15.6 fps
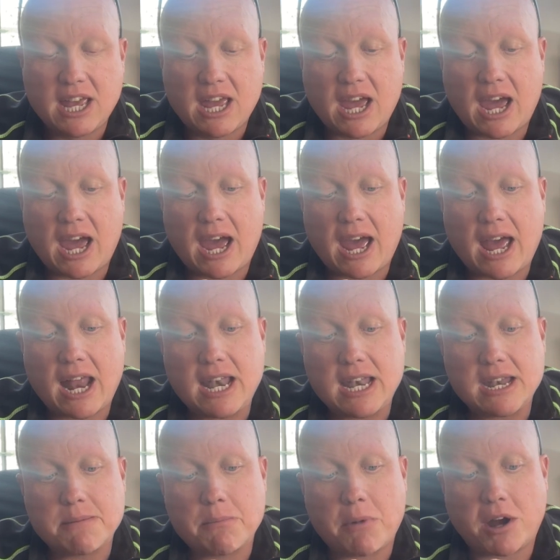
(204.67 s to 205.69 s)

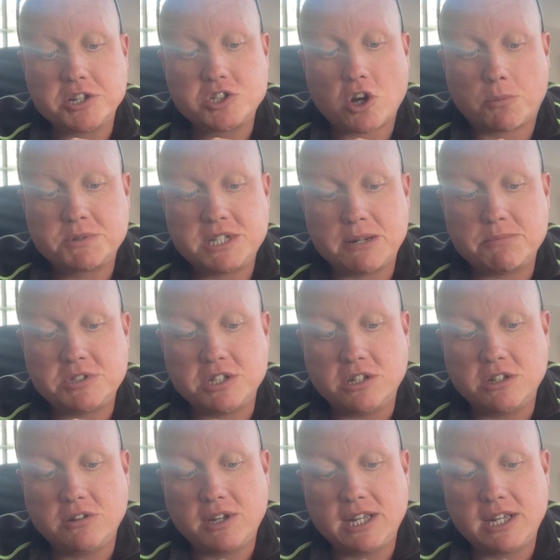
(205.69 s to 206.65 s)
And my top tip to you